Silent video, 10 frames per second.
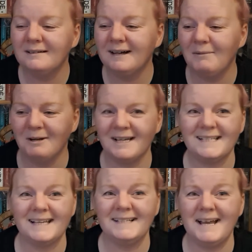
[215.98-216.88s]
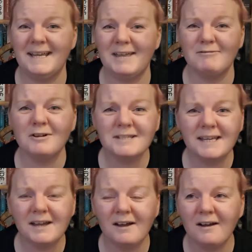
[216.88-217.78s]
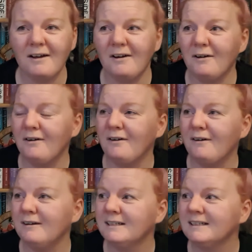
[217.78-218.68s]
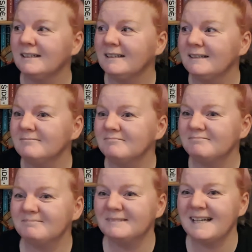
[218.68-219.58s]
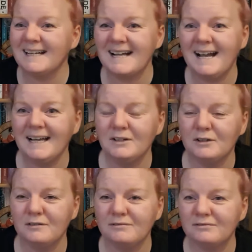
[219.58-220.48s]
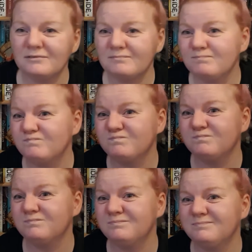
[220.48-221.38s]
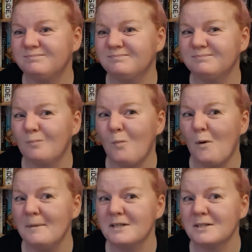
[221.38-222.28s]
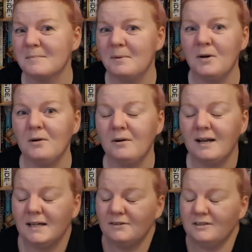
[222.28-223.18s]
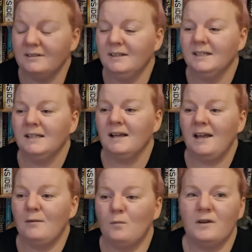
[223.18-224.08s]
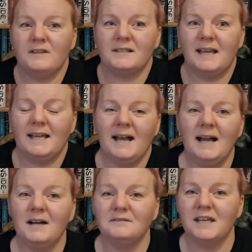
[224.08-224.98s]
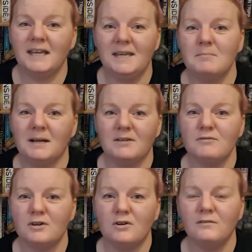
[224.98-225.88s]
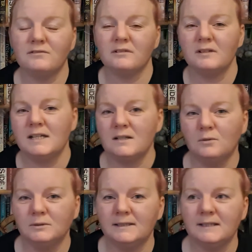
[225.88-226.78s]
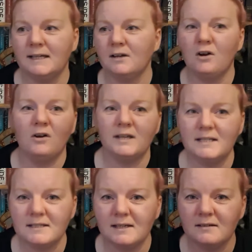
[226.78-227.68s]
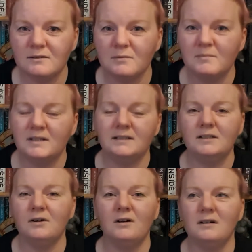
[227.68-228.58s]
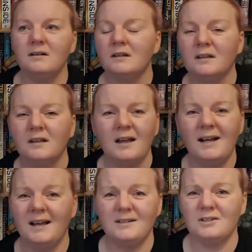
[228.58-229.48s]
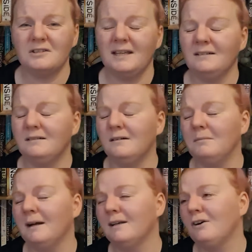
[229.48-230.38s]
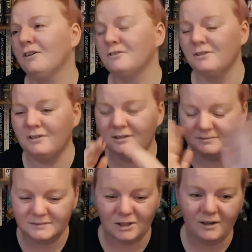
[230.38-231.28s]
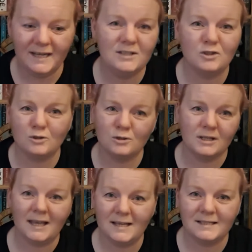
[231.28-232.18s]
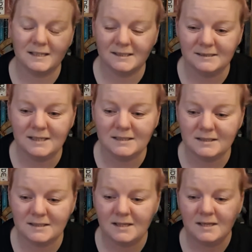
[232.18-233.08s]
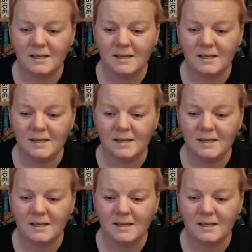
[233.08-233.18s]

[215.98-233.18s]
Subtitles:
I want to say like erotica or that kind of woman's book, I don't know, where there's like a half naked man on the cover and he's holding like a hockey stick or something, you know, and I just think, oh my god, no, it just doesn't get a second glance.